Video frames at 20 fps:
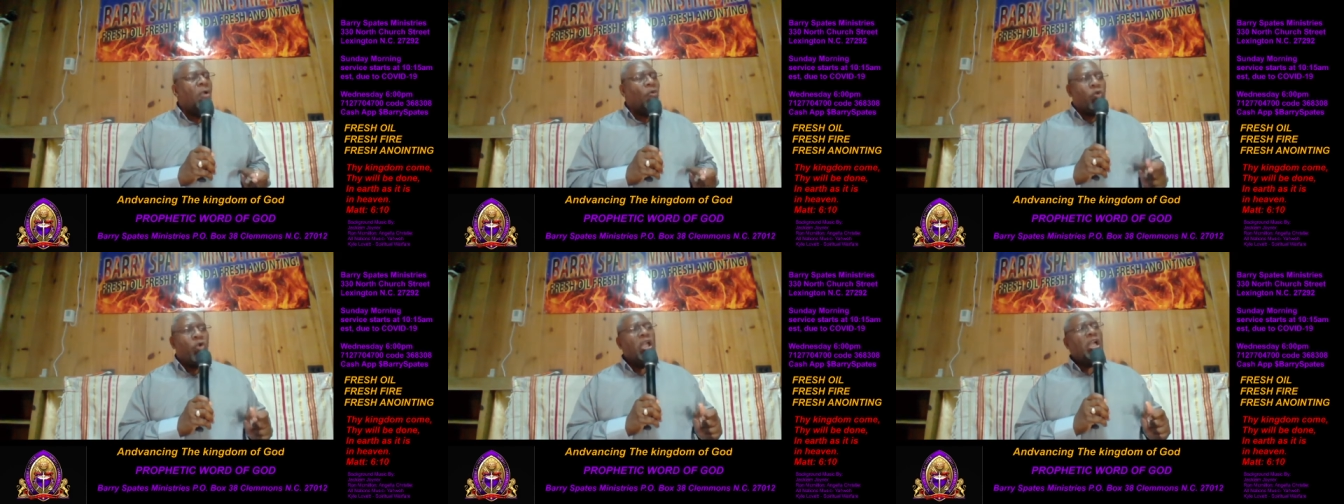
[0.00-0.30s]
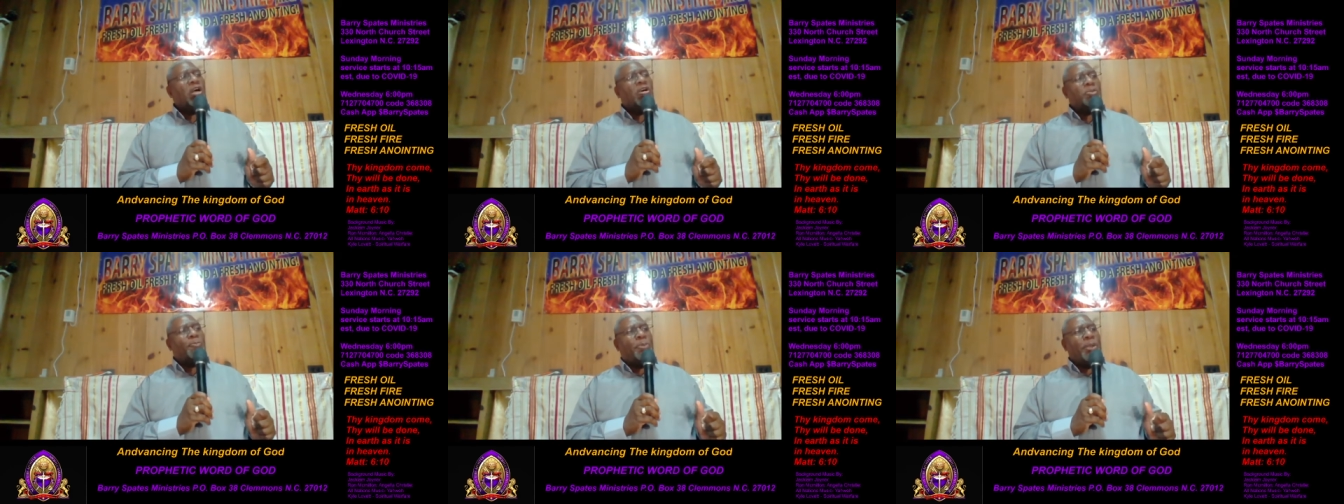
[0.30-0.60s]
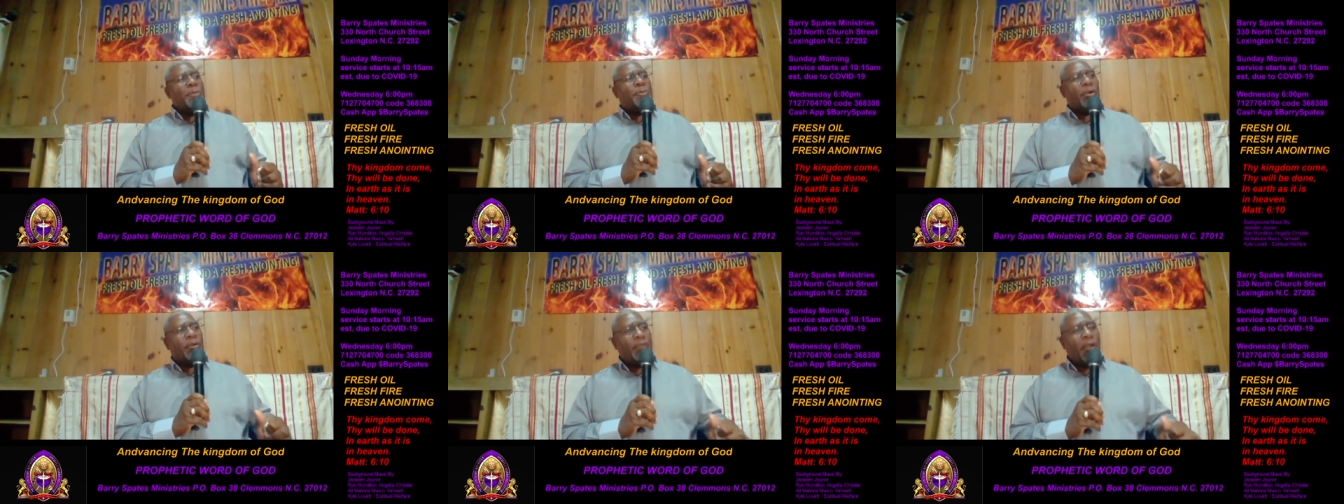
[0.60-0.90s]
Real
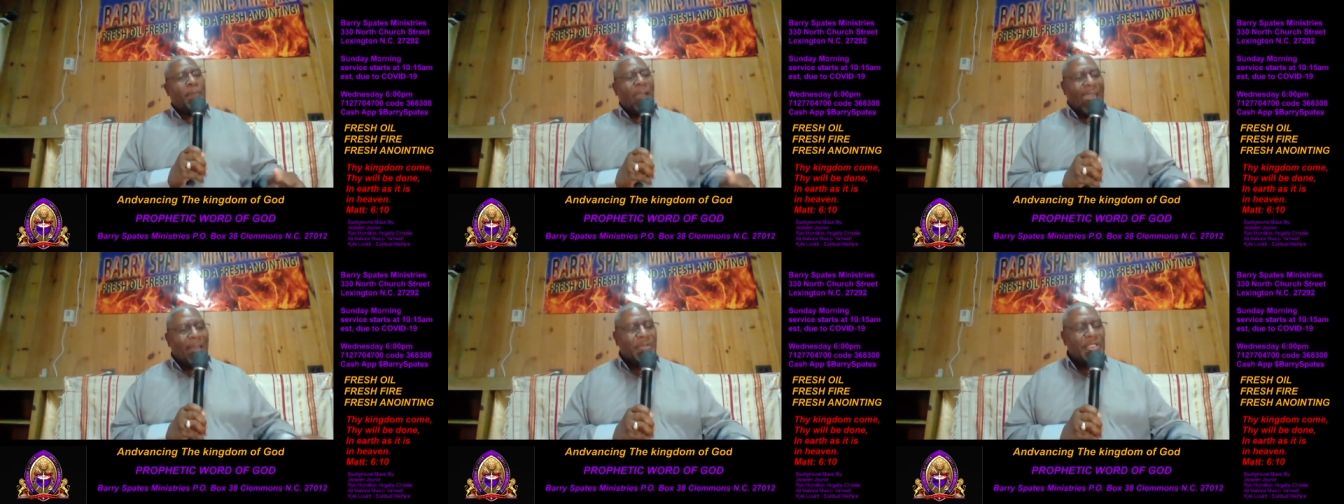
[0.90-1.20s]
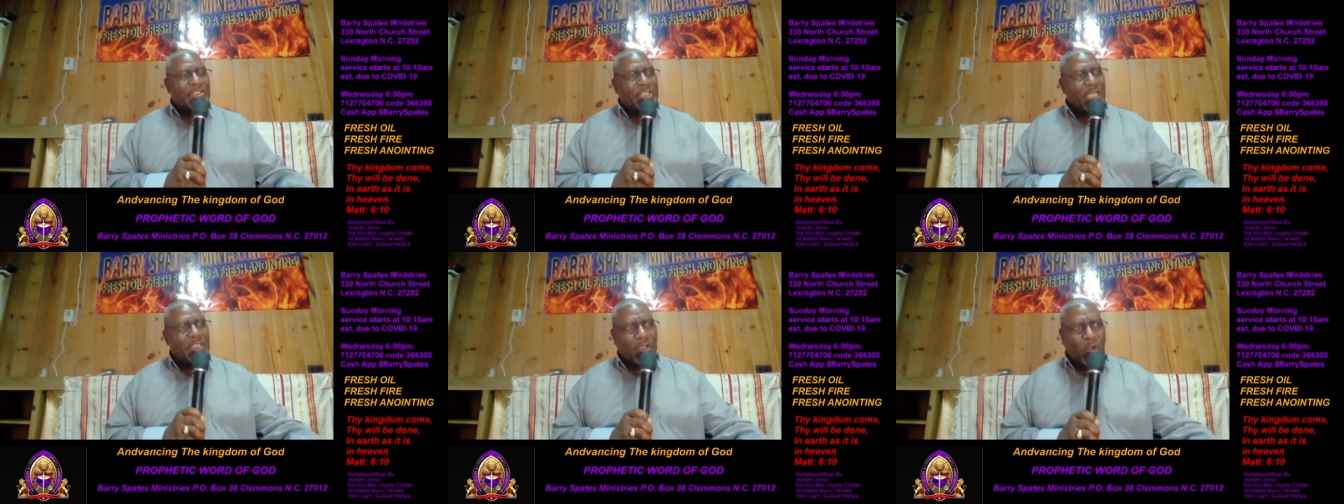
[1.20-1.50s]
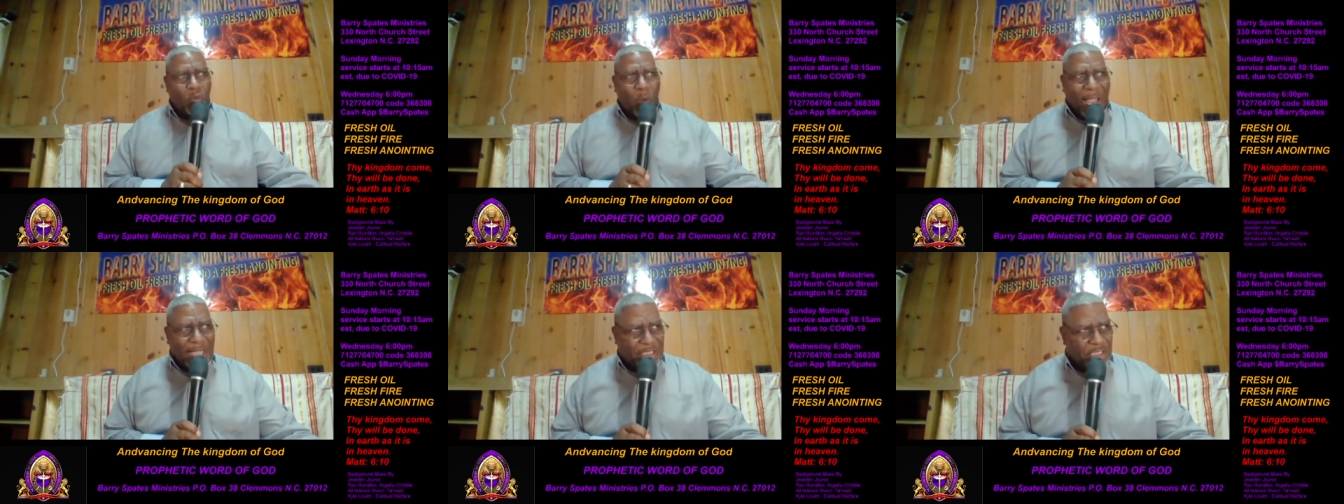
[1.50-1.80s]
people, the Bible says a
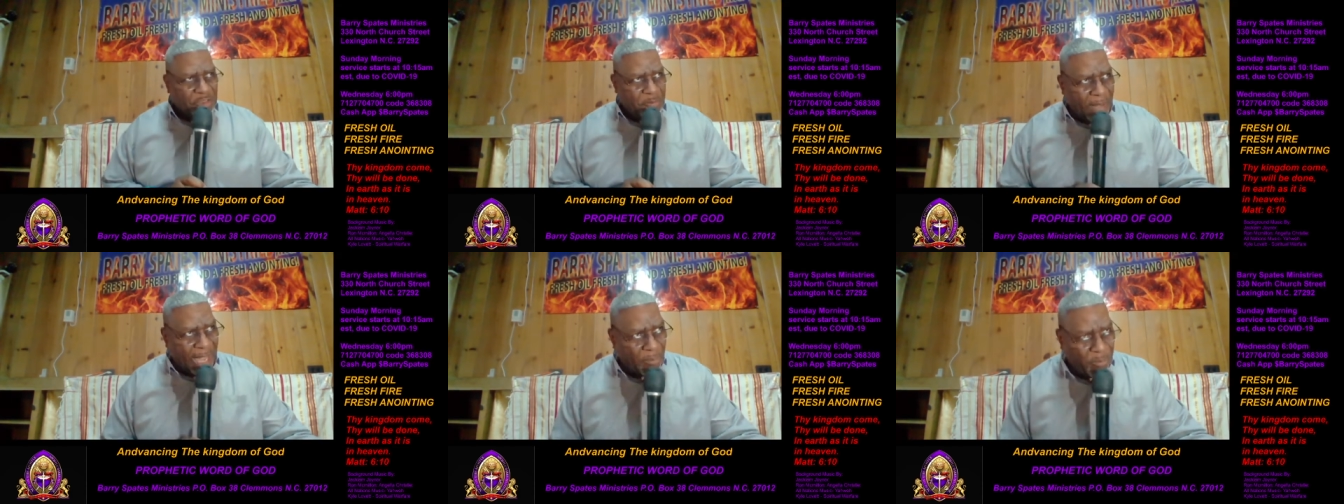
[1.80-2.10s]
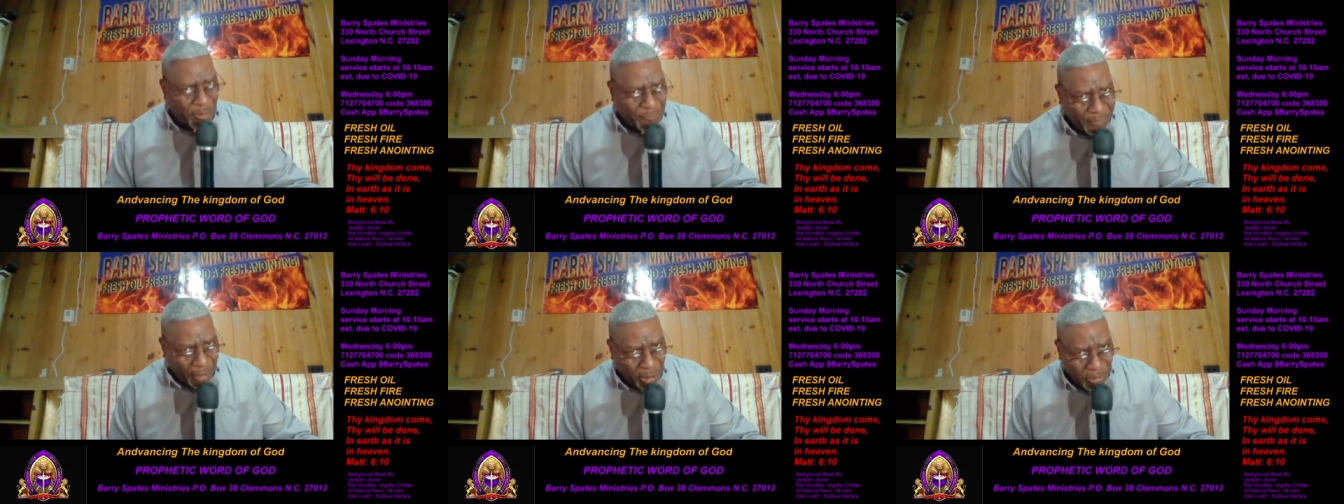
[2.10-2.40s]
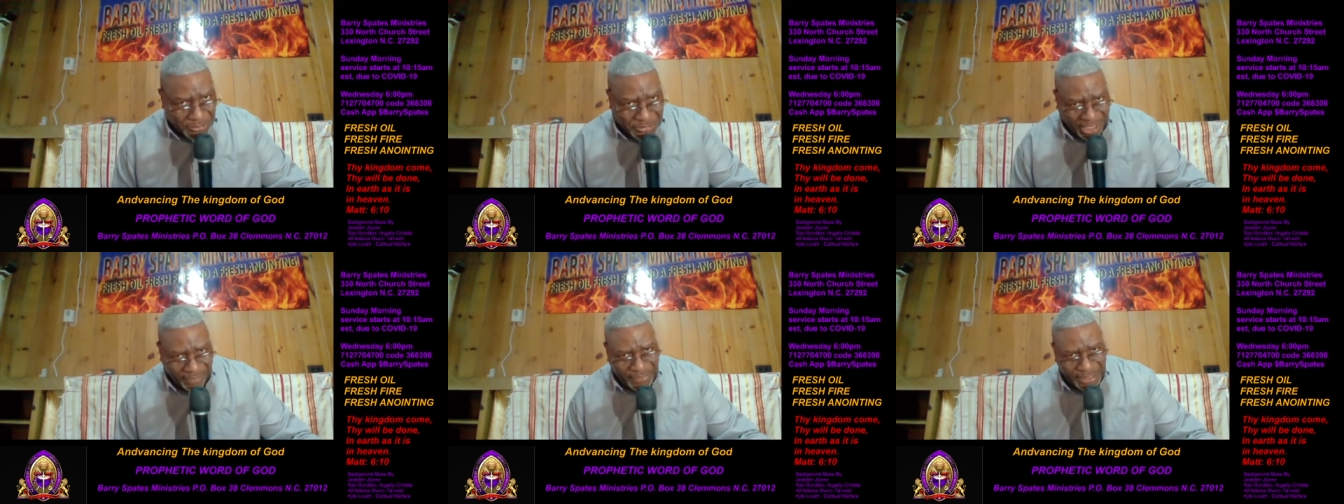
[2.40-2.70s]
righteous man will
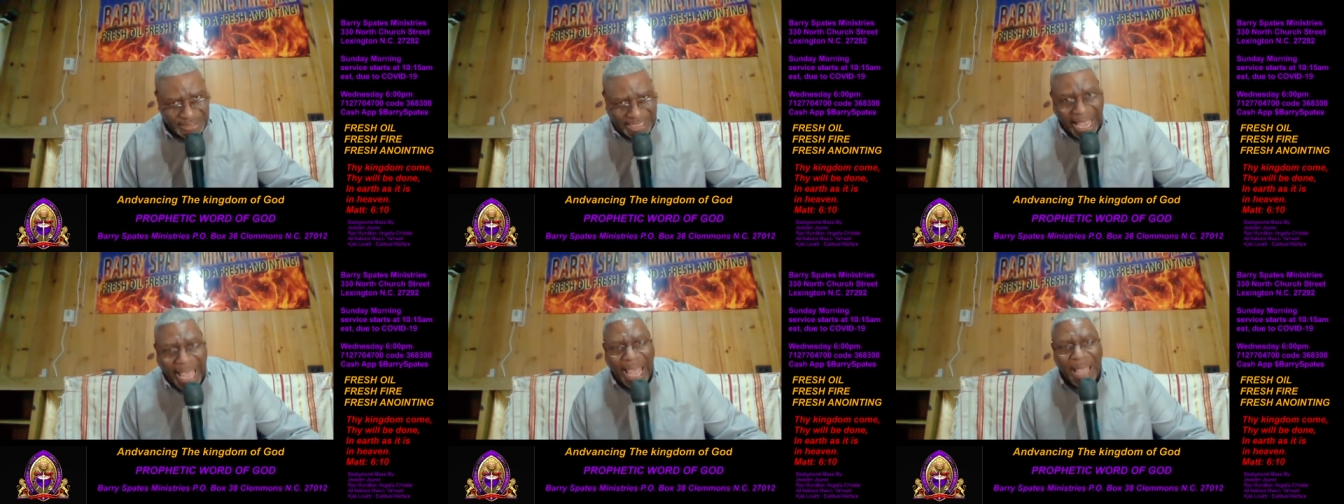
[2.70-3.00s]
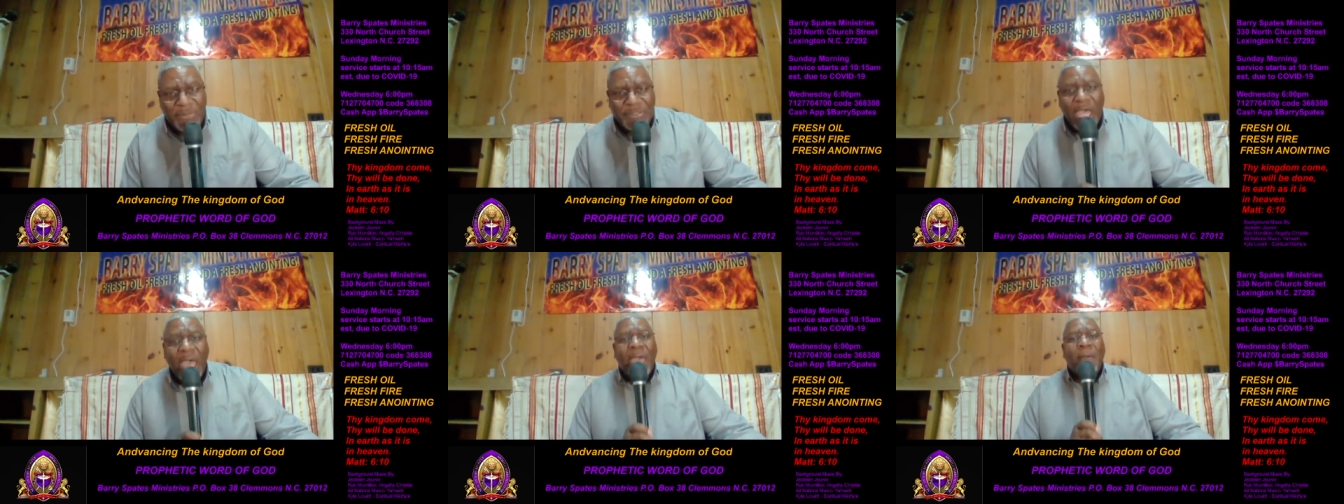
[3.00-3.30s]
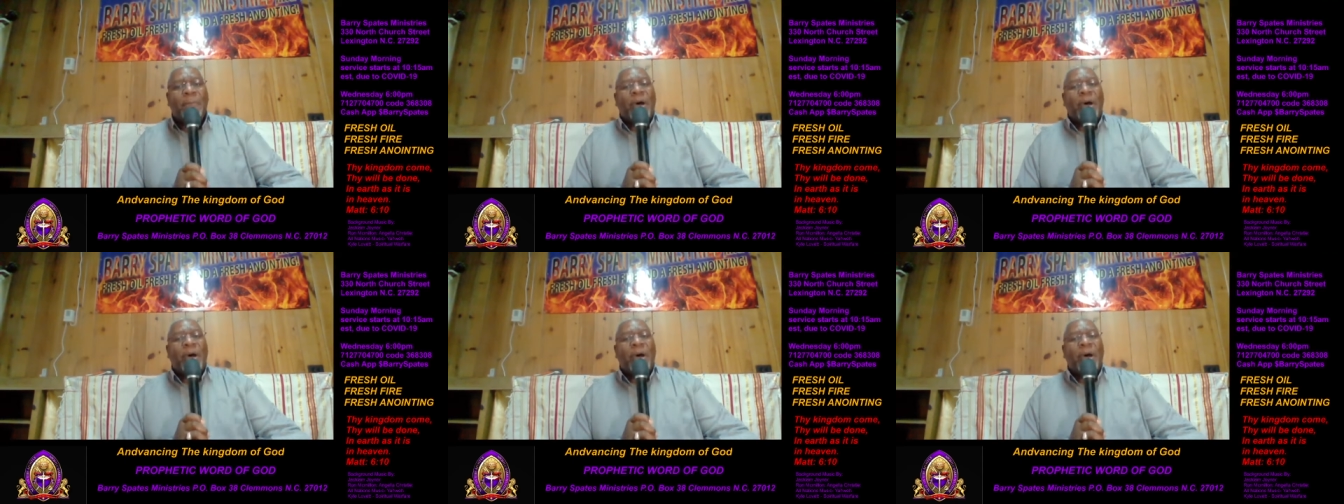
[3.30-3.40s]
fall 7 times,